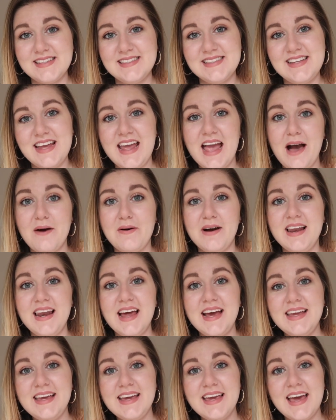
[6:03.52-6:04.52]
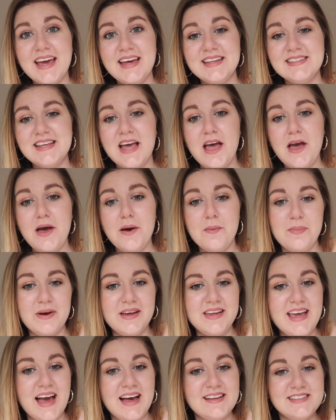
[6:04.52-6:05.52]
and see how I like it.
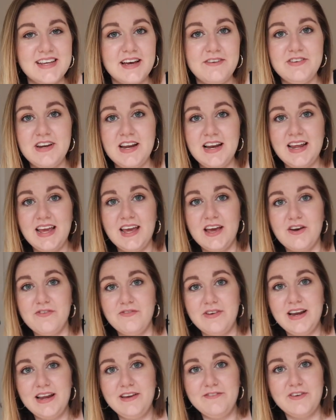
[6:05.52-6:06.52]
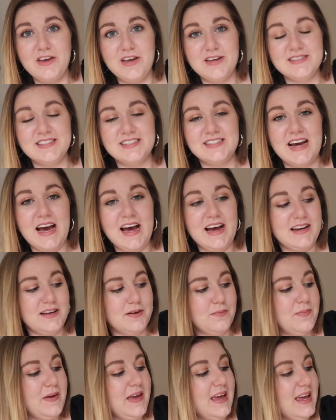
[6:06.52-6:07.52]
But yeah, definitely a really
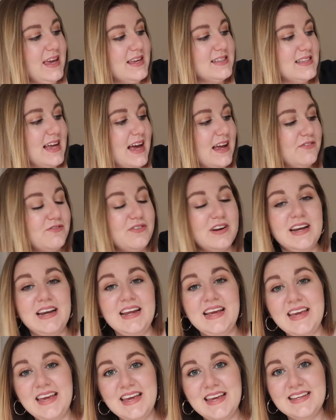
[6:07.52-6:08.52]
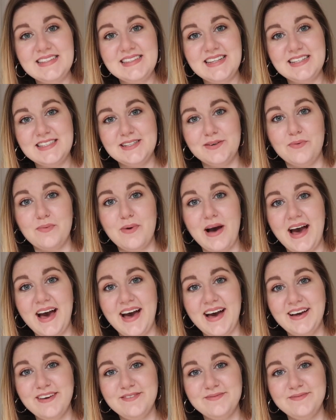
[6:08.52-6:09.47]
versatile piece and really easy to wear.